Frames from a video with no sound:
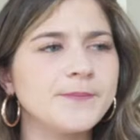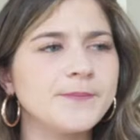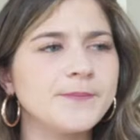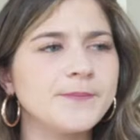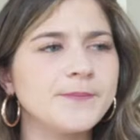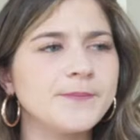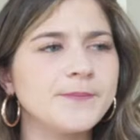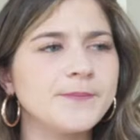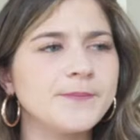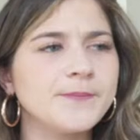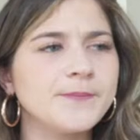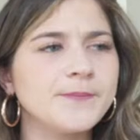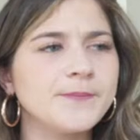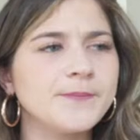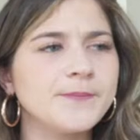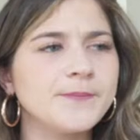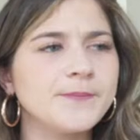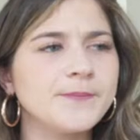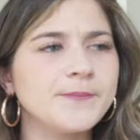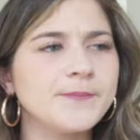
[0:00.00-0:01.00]

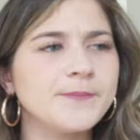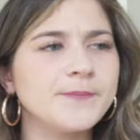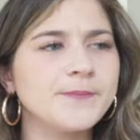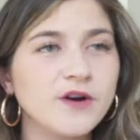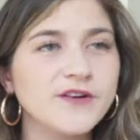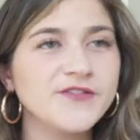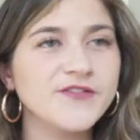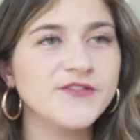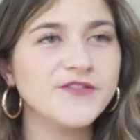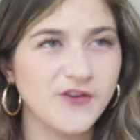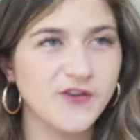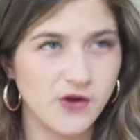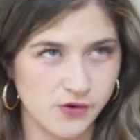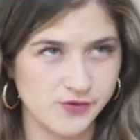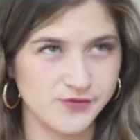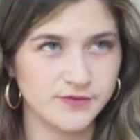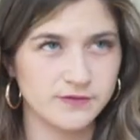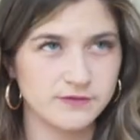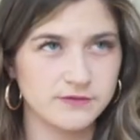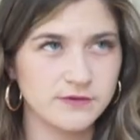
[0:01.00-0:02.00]
staring at your
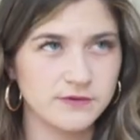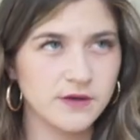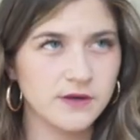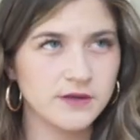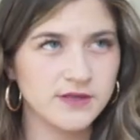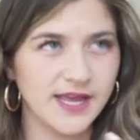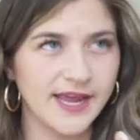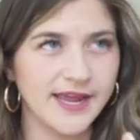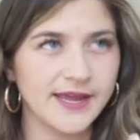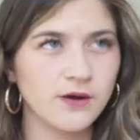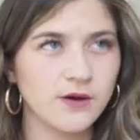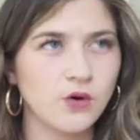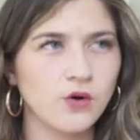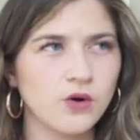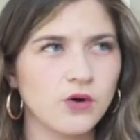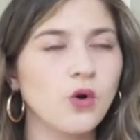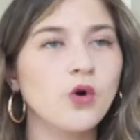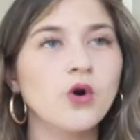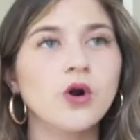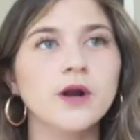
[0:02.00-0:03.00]
phone, like
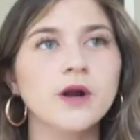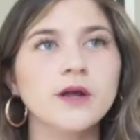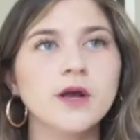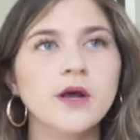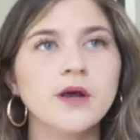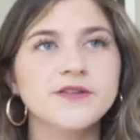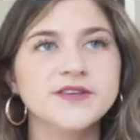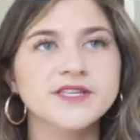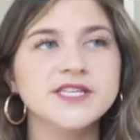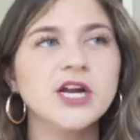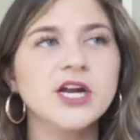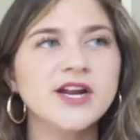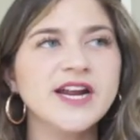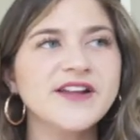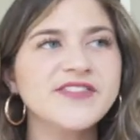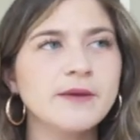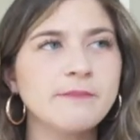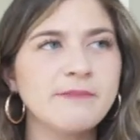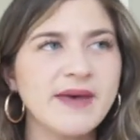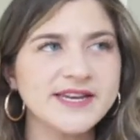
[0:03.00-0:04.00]
or staring
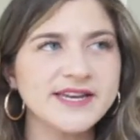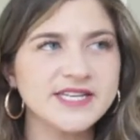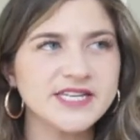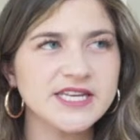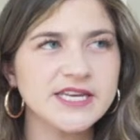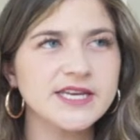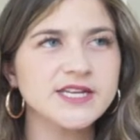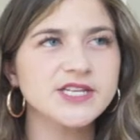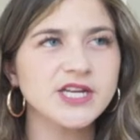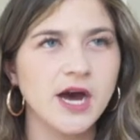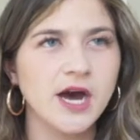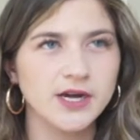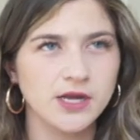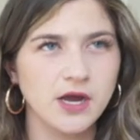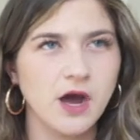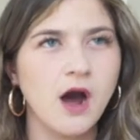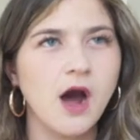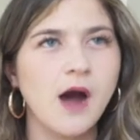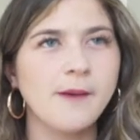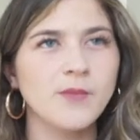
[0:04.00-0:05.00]
at the
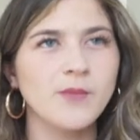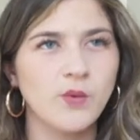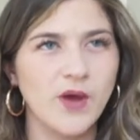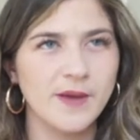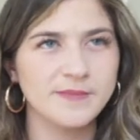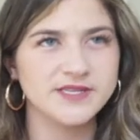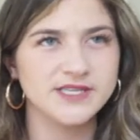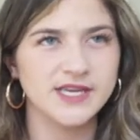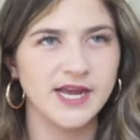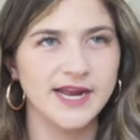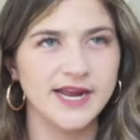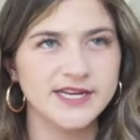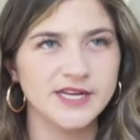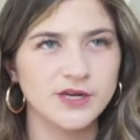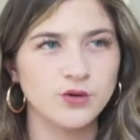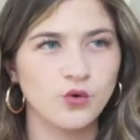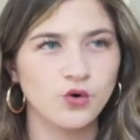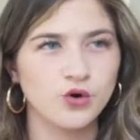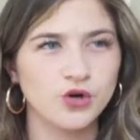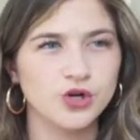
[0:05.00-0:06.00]
menti.com website
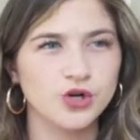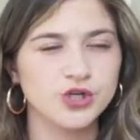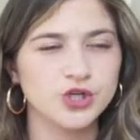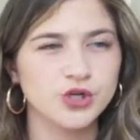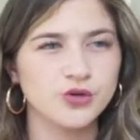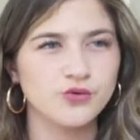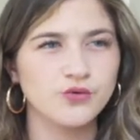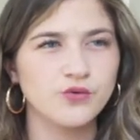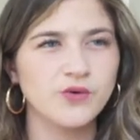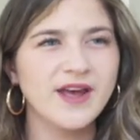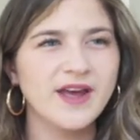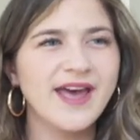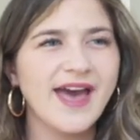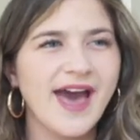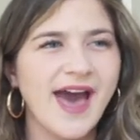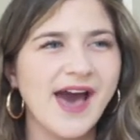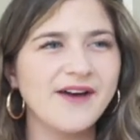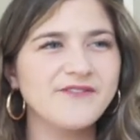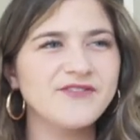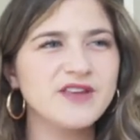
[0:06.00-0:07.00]
in order to
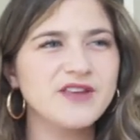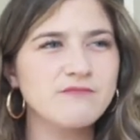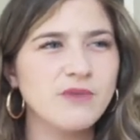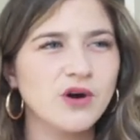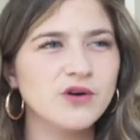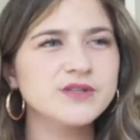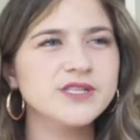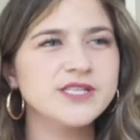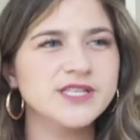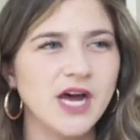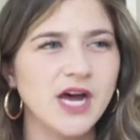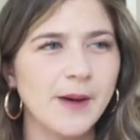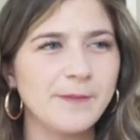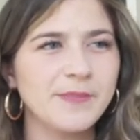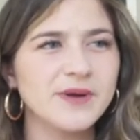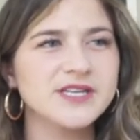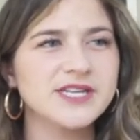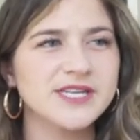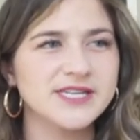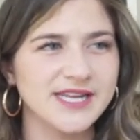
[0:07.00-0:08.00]
have the most
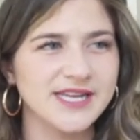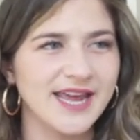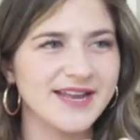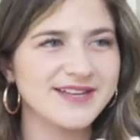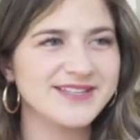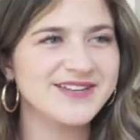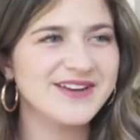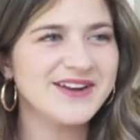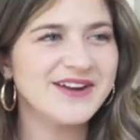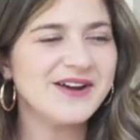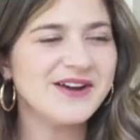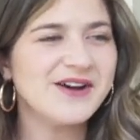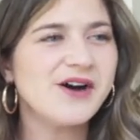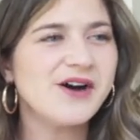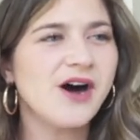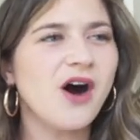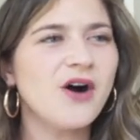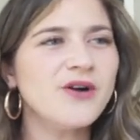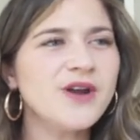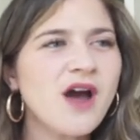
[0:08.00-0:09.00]
up-to-date.
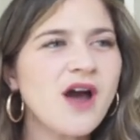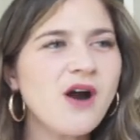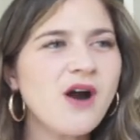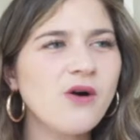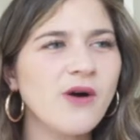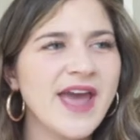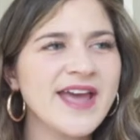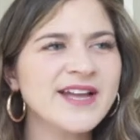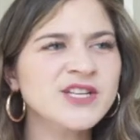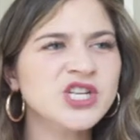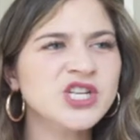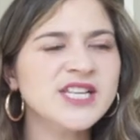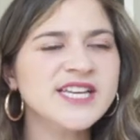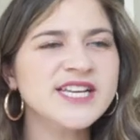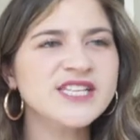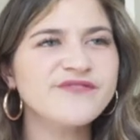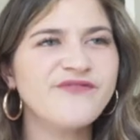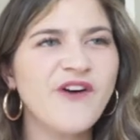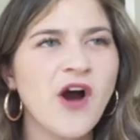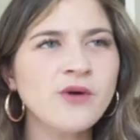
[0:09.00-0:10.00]
Oh no,
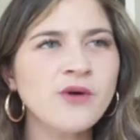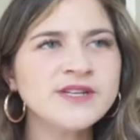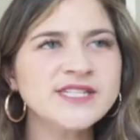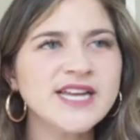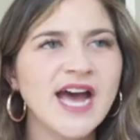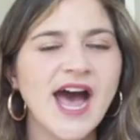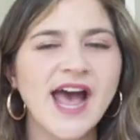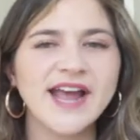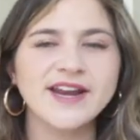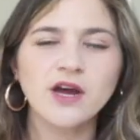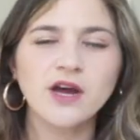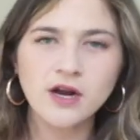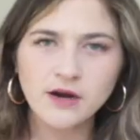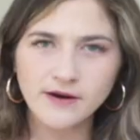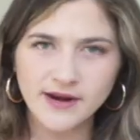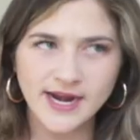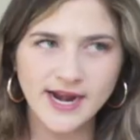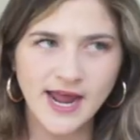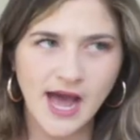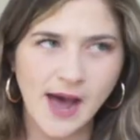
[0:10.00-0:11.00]
Angelie's phone died. Hurry
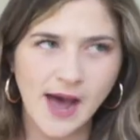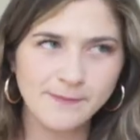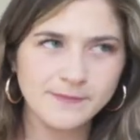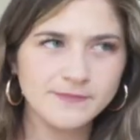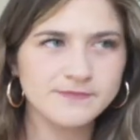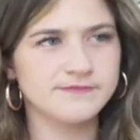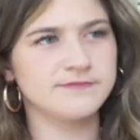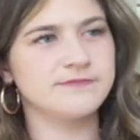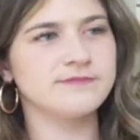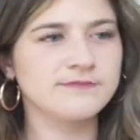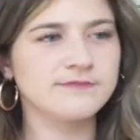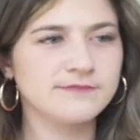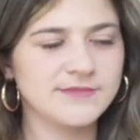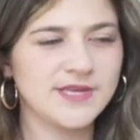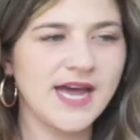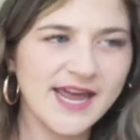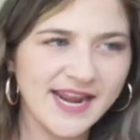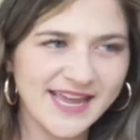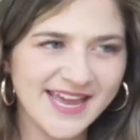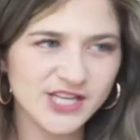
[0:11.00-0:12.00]
it up.
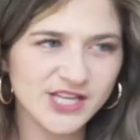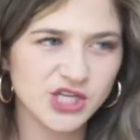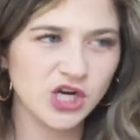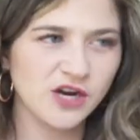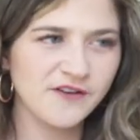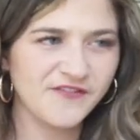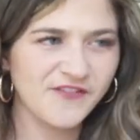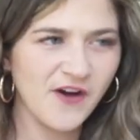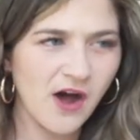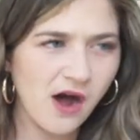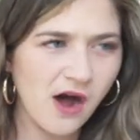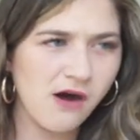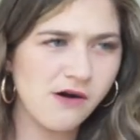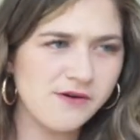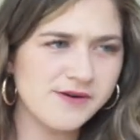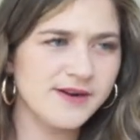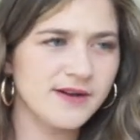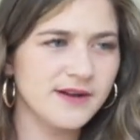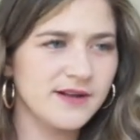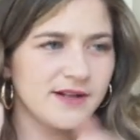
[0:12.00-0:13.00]
Gotta get your
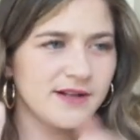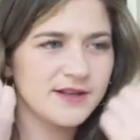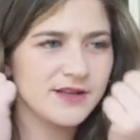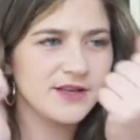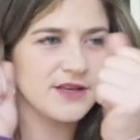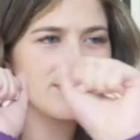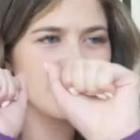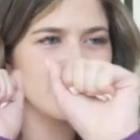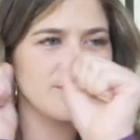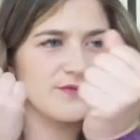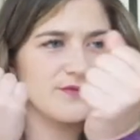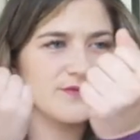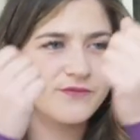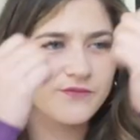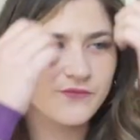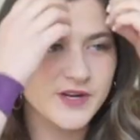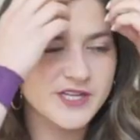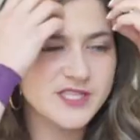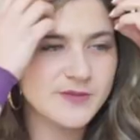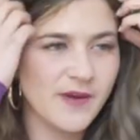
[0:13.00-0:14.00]
phone. Cute
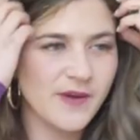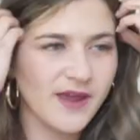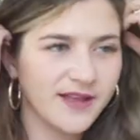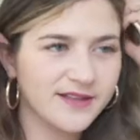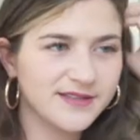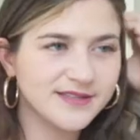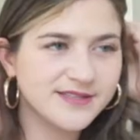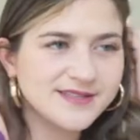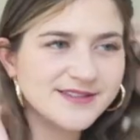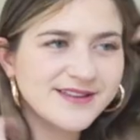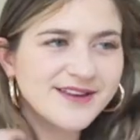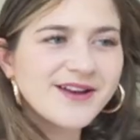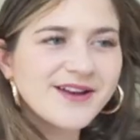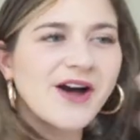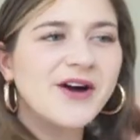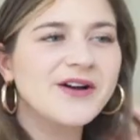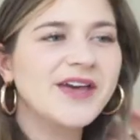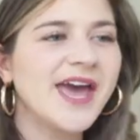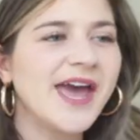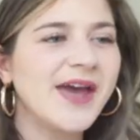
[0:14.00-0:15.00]
wristbands.
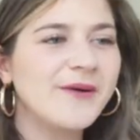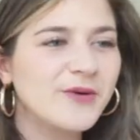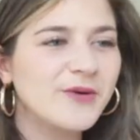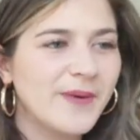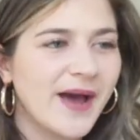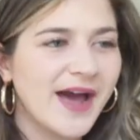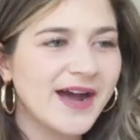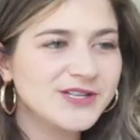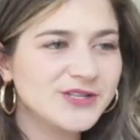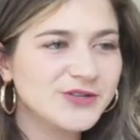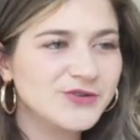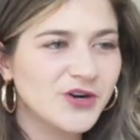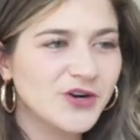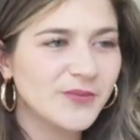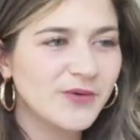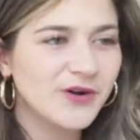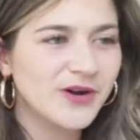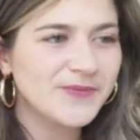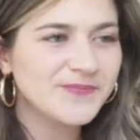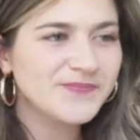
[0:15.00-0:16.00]
Okay, we're back to
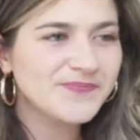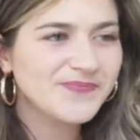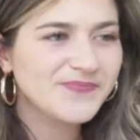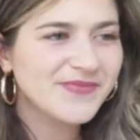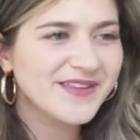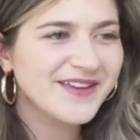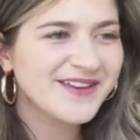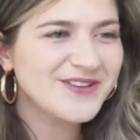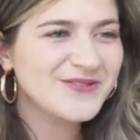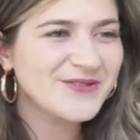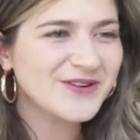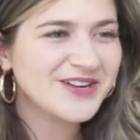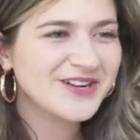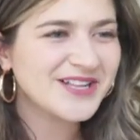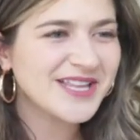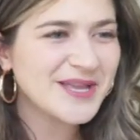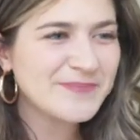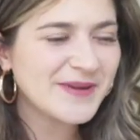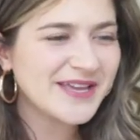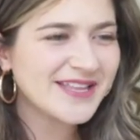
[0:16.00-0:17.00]
normal. You were
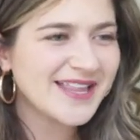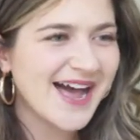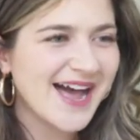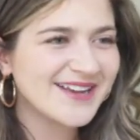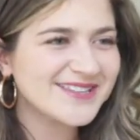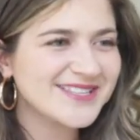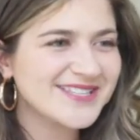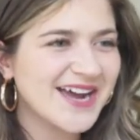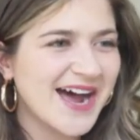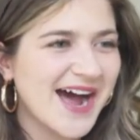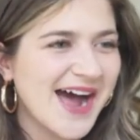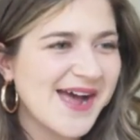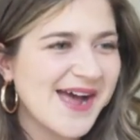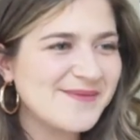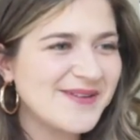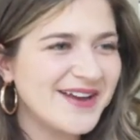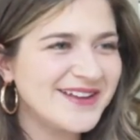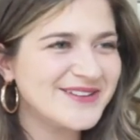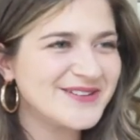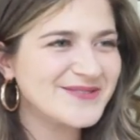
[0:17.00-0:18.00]
clippy last
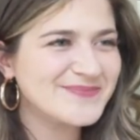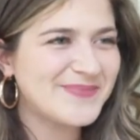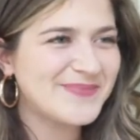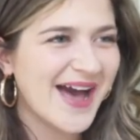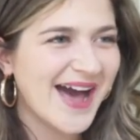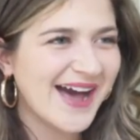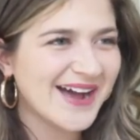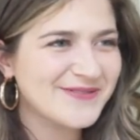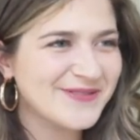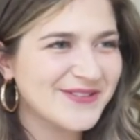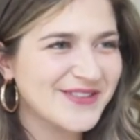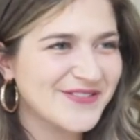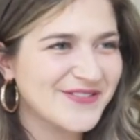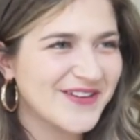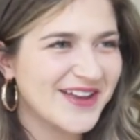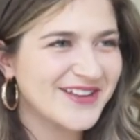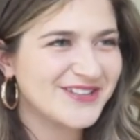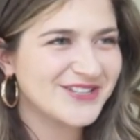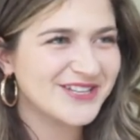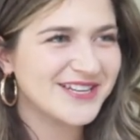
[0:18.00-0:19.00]
time, and you're back with a
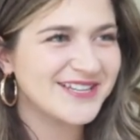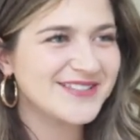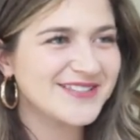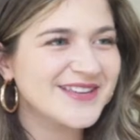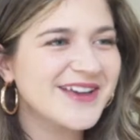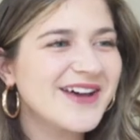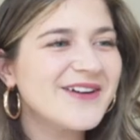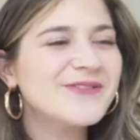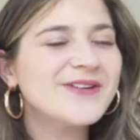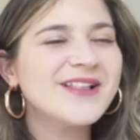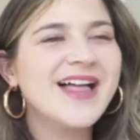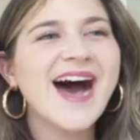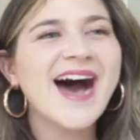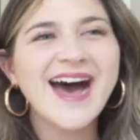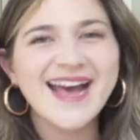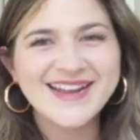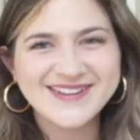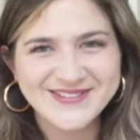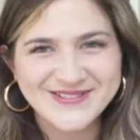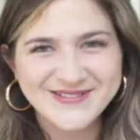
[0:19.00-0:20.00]
vengeance. Well,
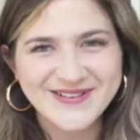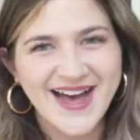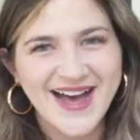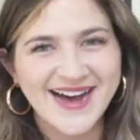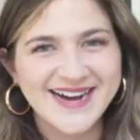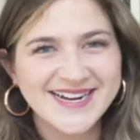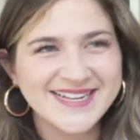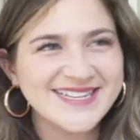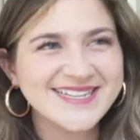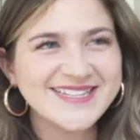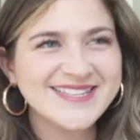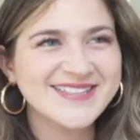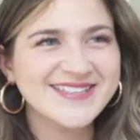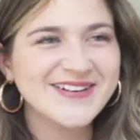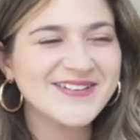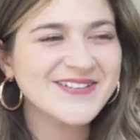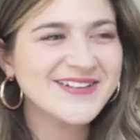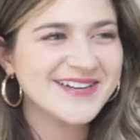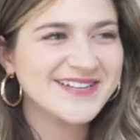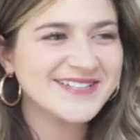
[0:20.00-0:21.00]
hi, new Al. It's
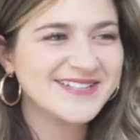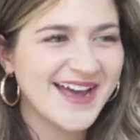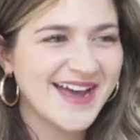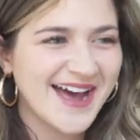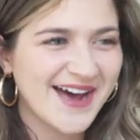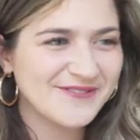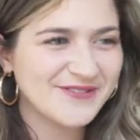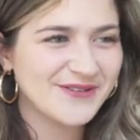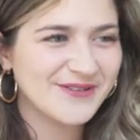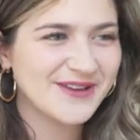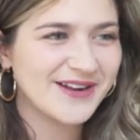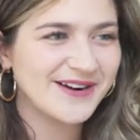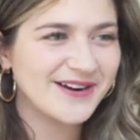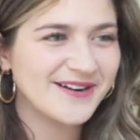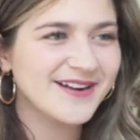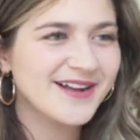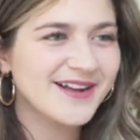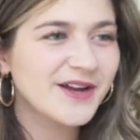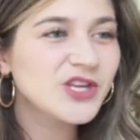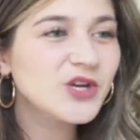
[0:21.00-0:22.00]
so good to have you
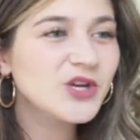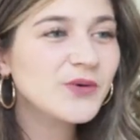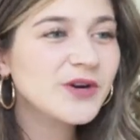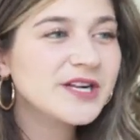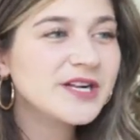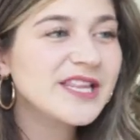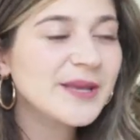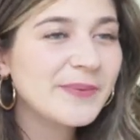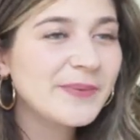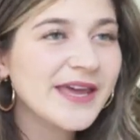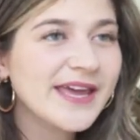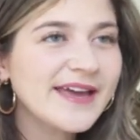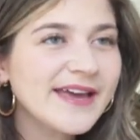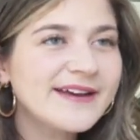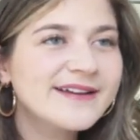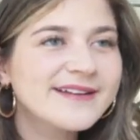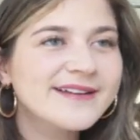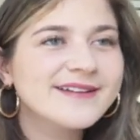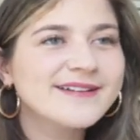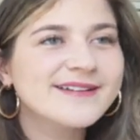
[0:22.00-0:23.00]
here. You were clippy?
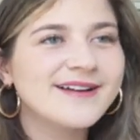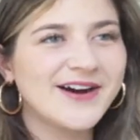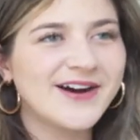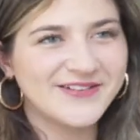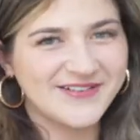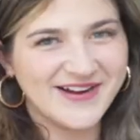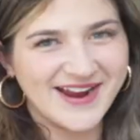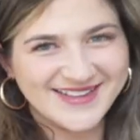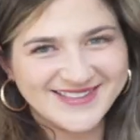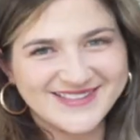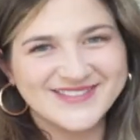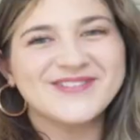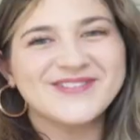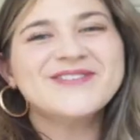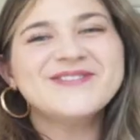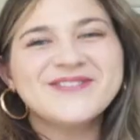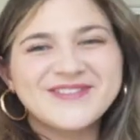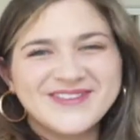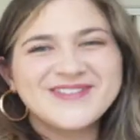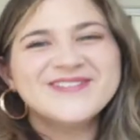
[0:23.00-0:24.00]
All right, so
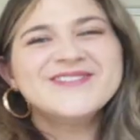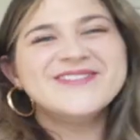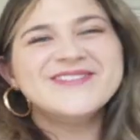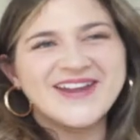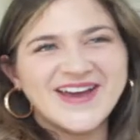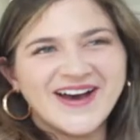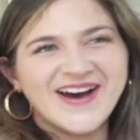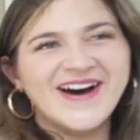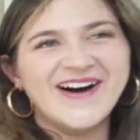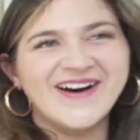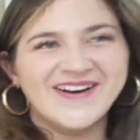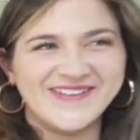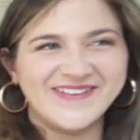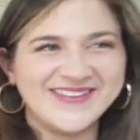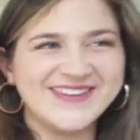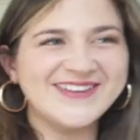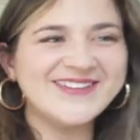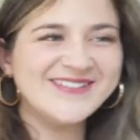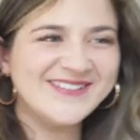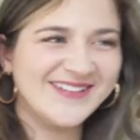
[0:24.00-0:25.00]
you know.
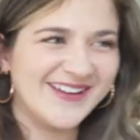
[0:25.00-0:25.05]
Is